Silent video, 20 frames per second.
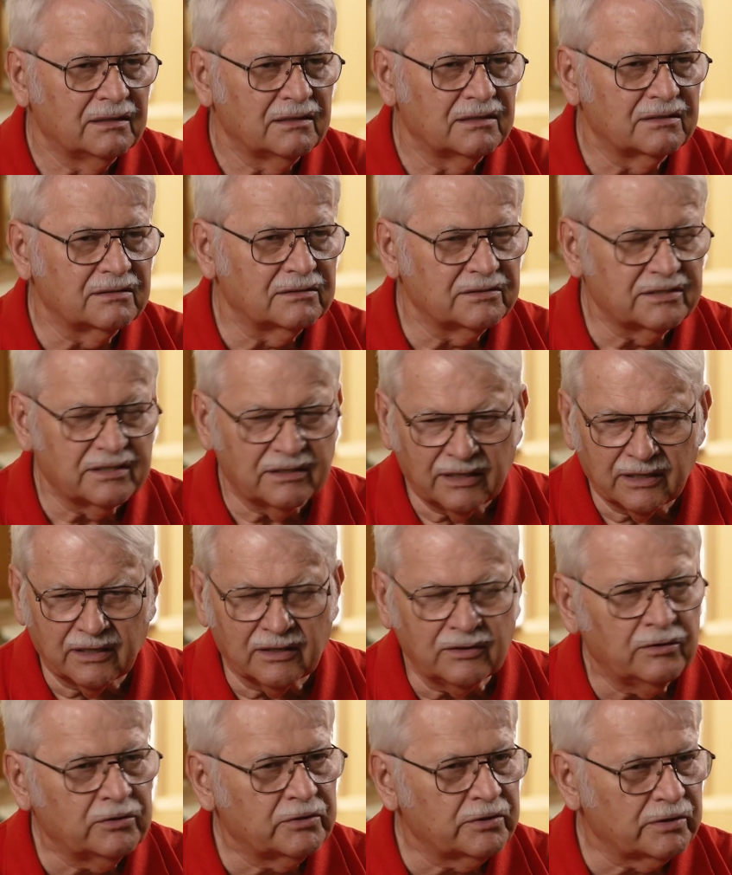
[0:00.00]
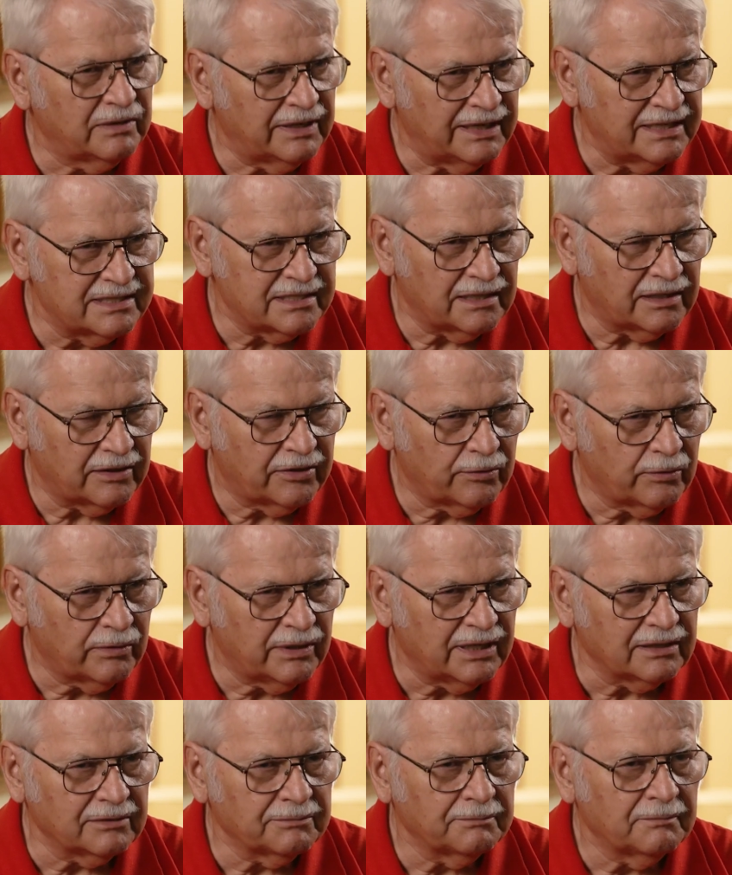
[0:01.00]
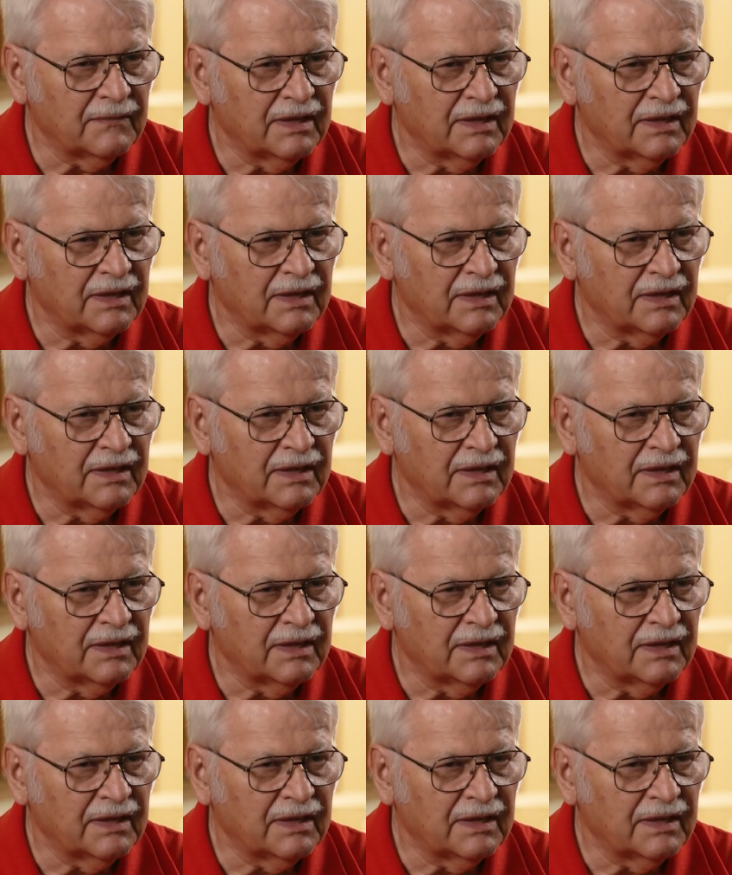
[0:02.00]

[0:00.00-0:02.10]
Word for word: so, so they could neutralize that threat.